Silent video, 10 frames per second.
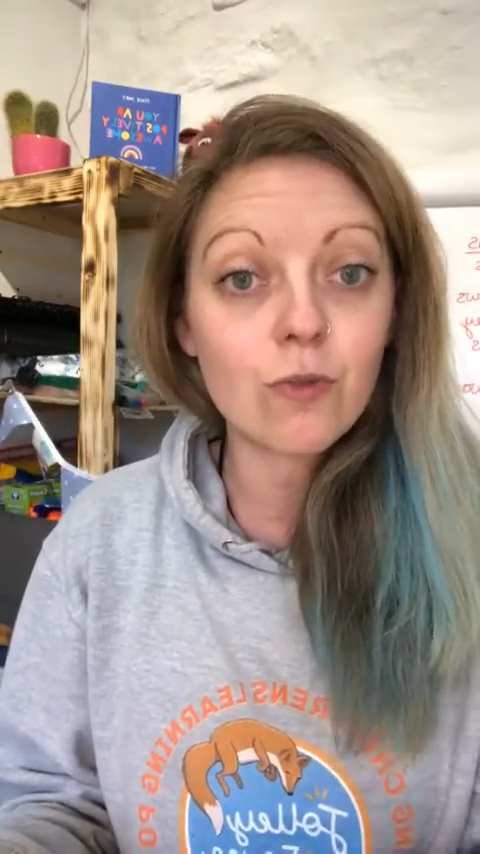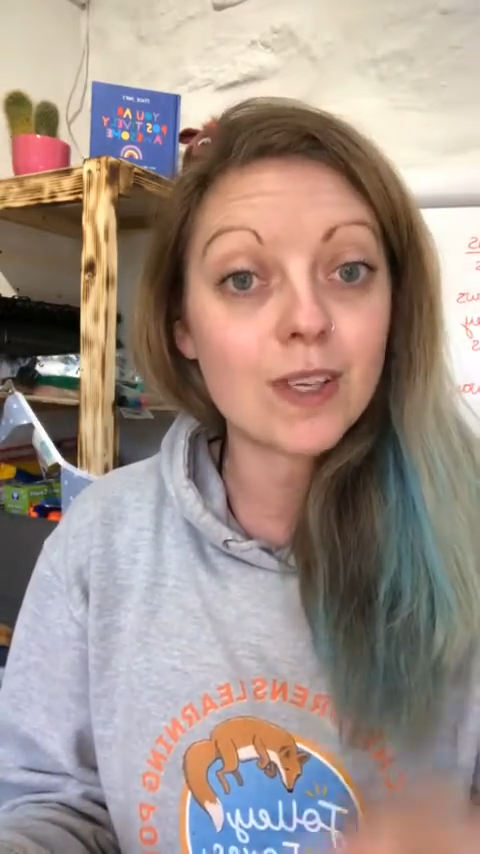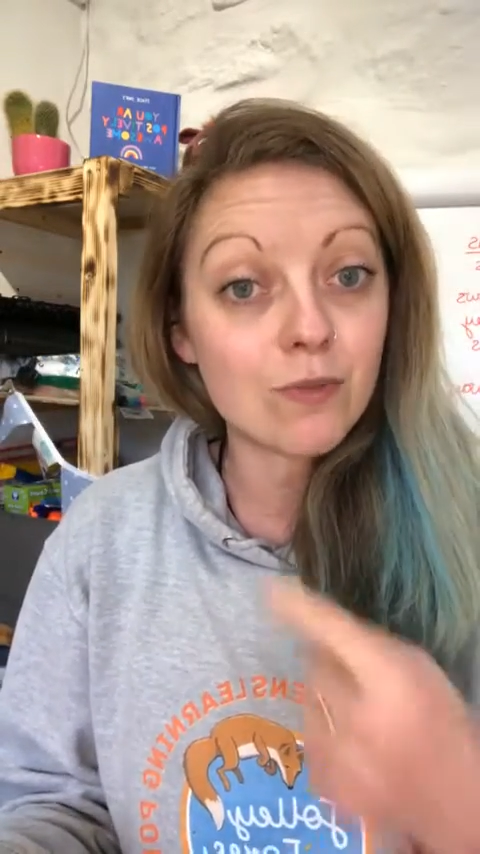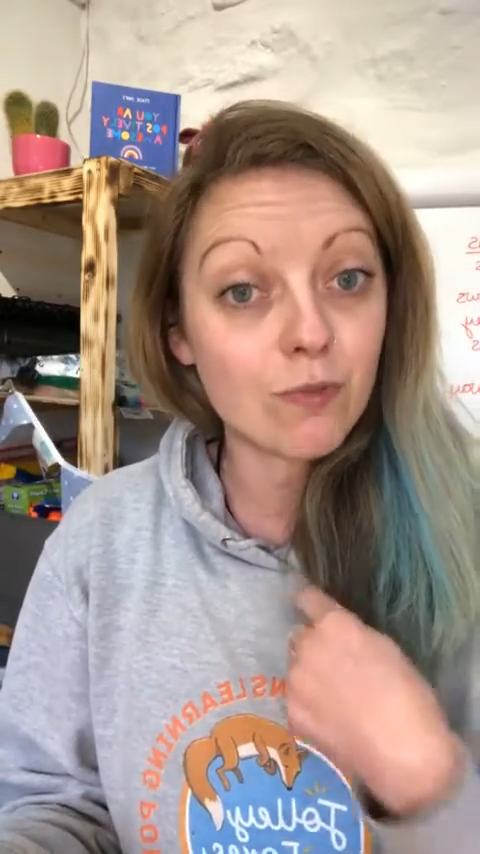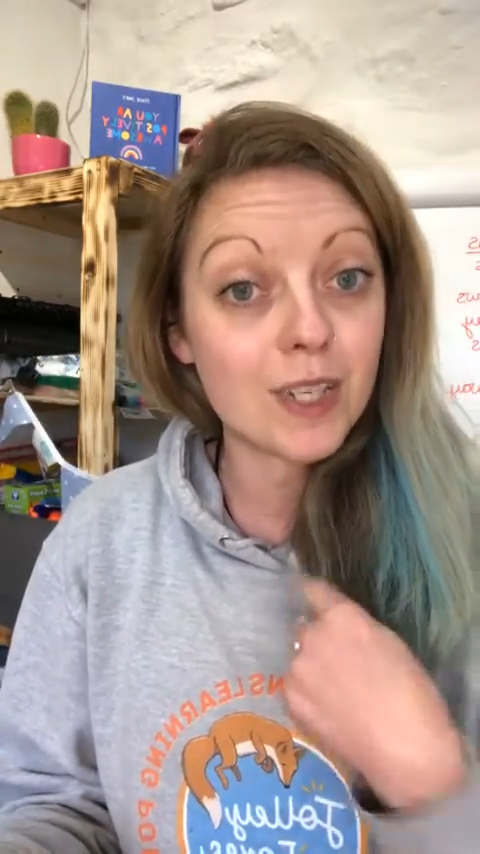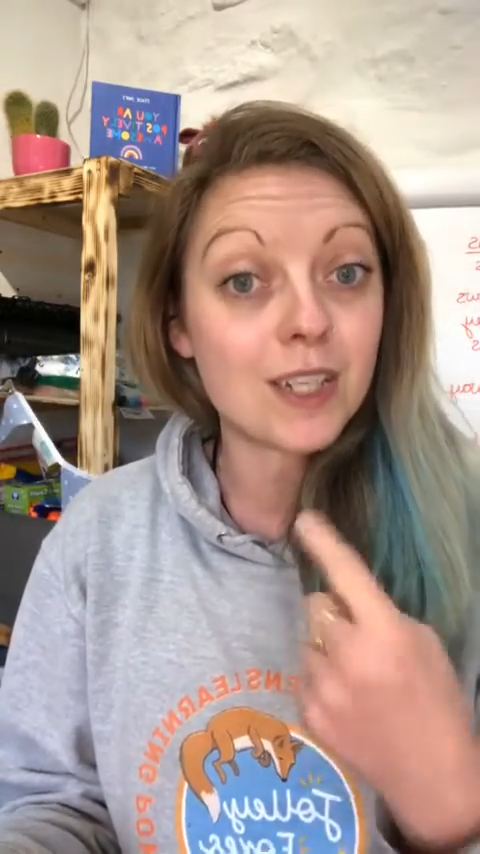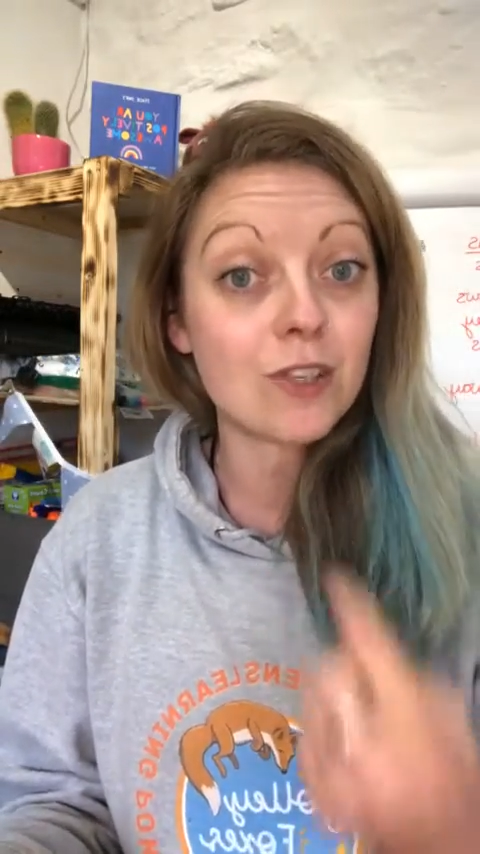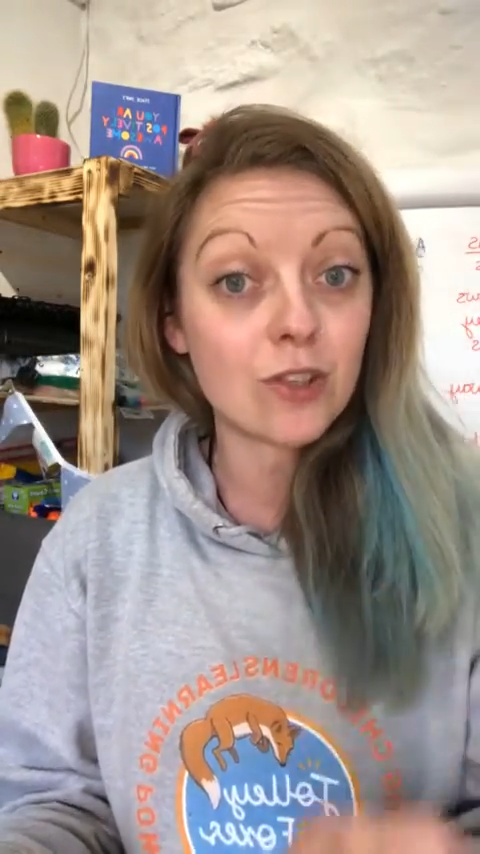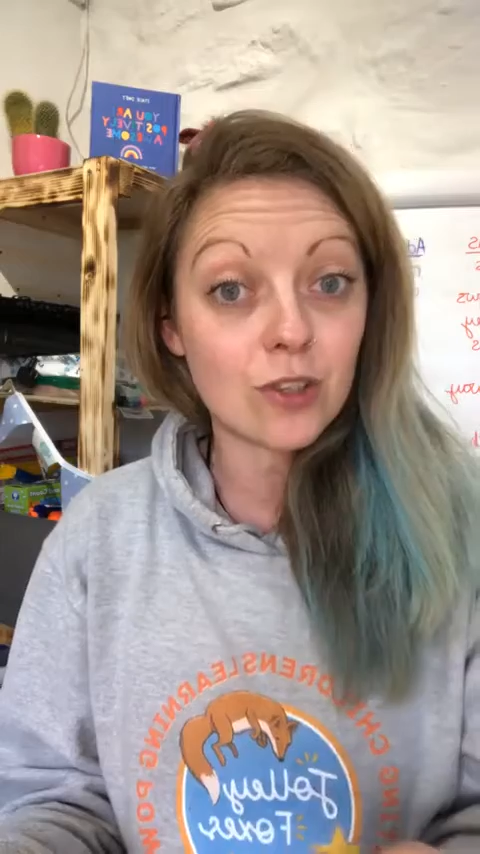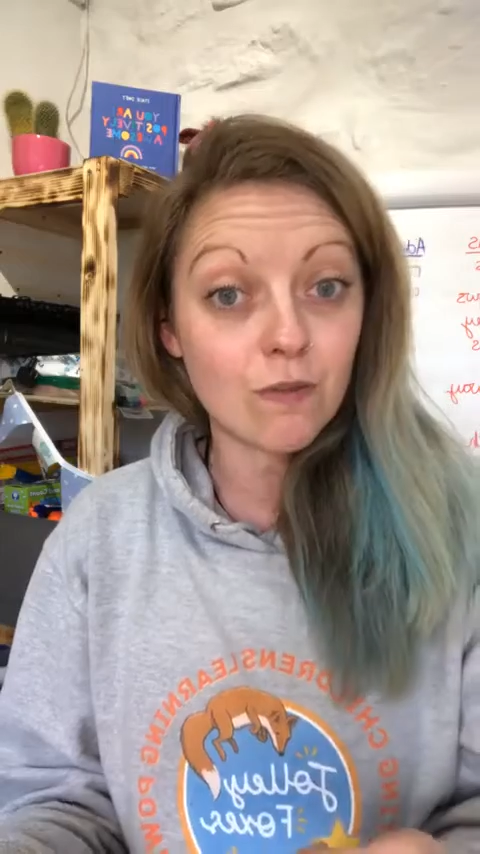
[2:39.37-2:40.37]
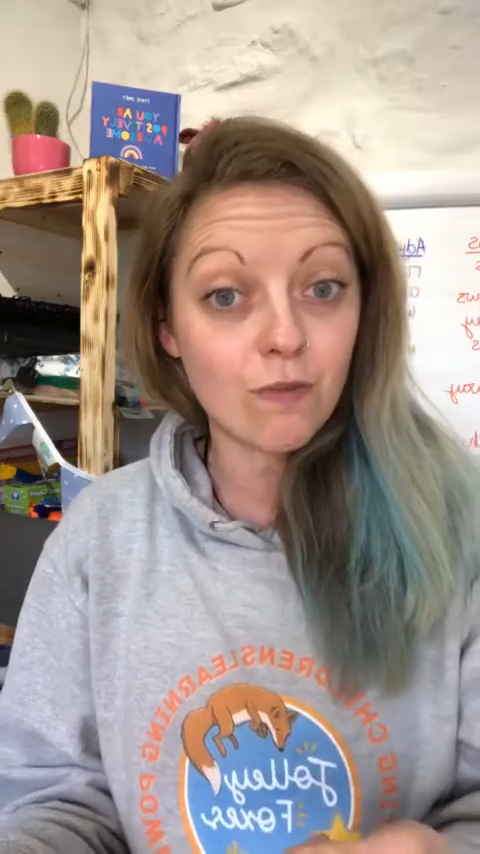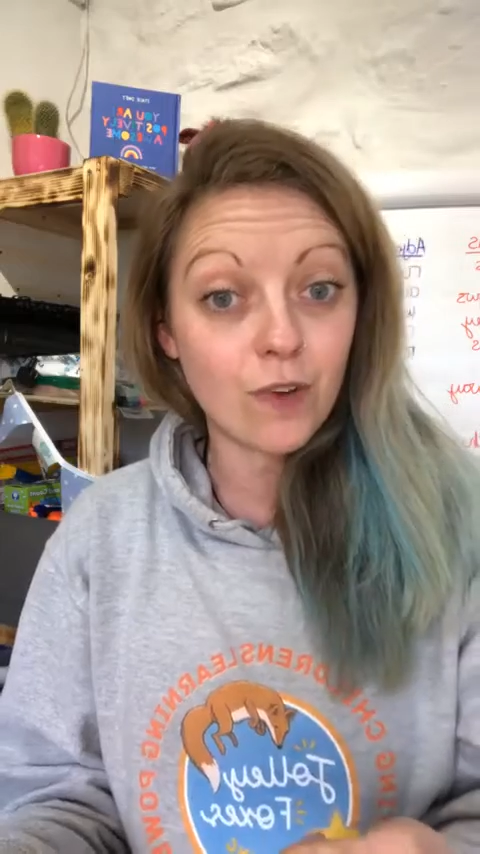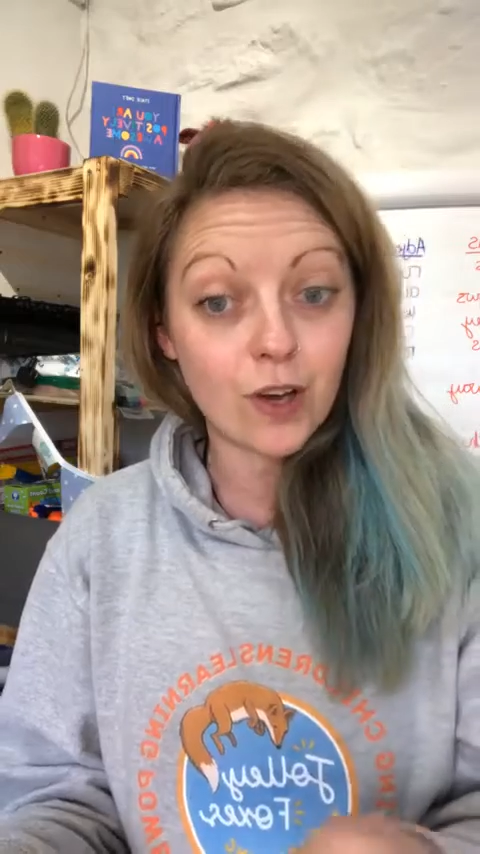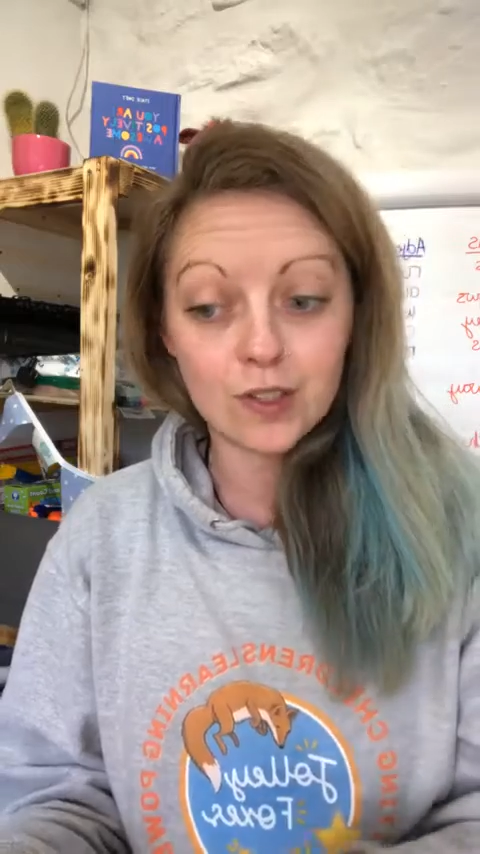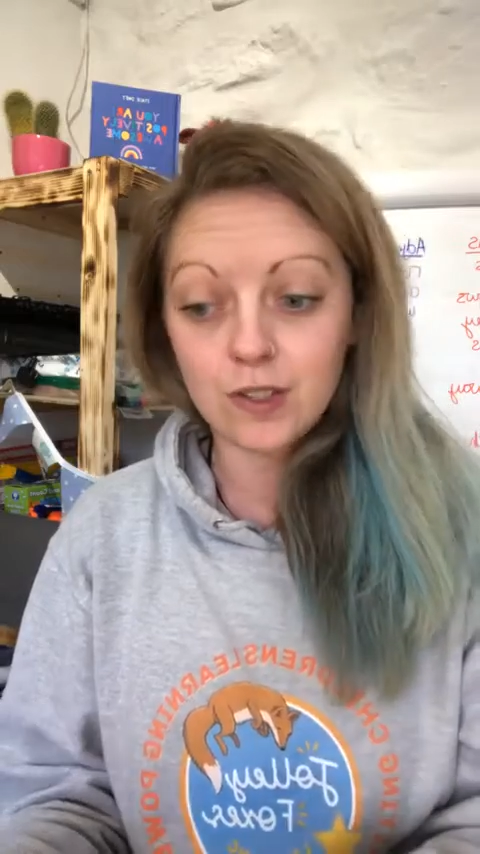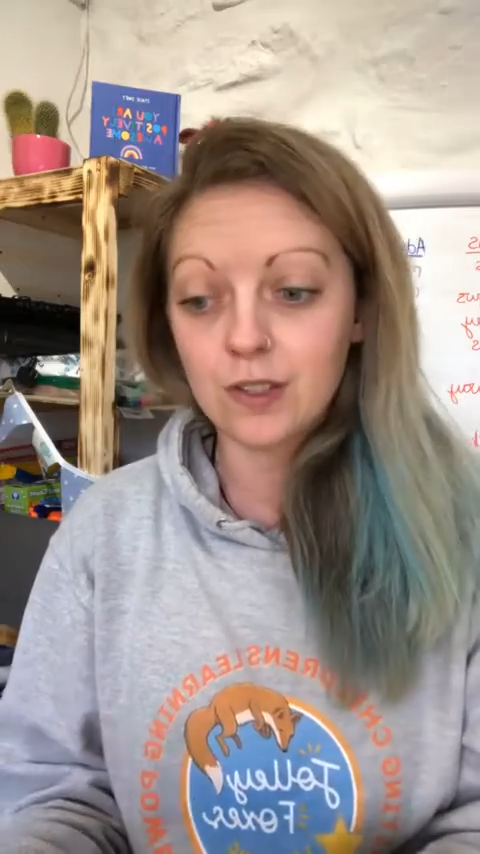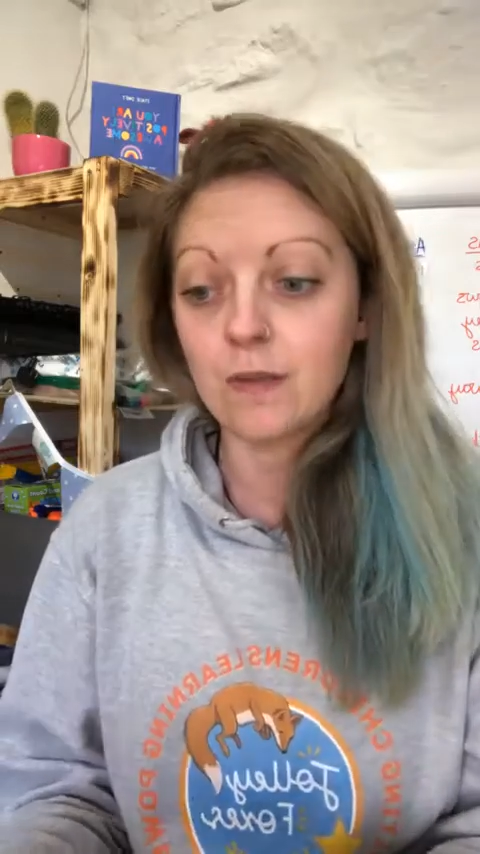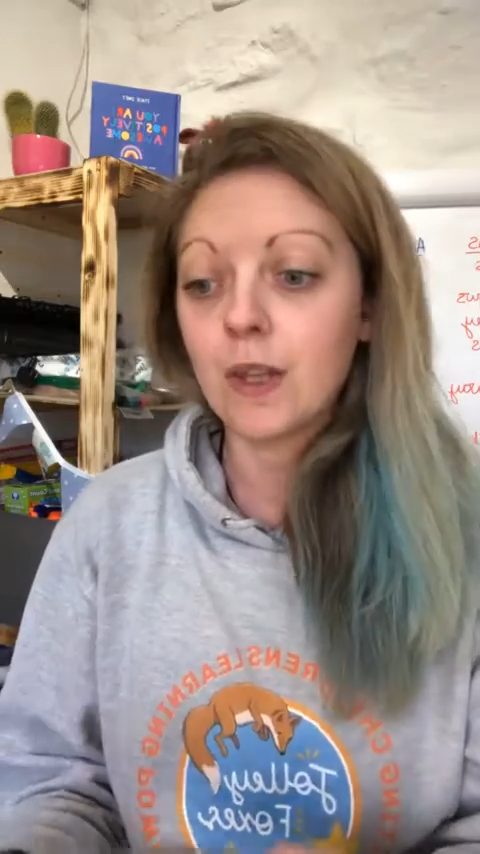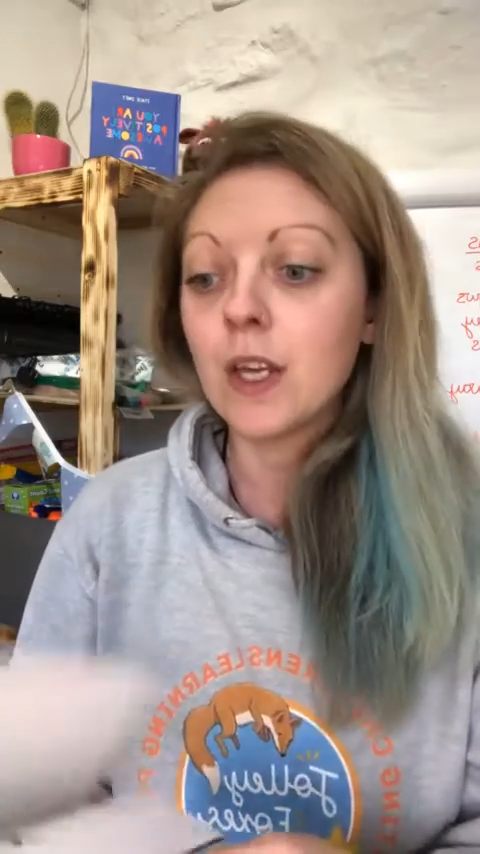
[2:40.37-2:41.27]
is read it to them first.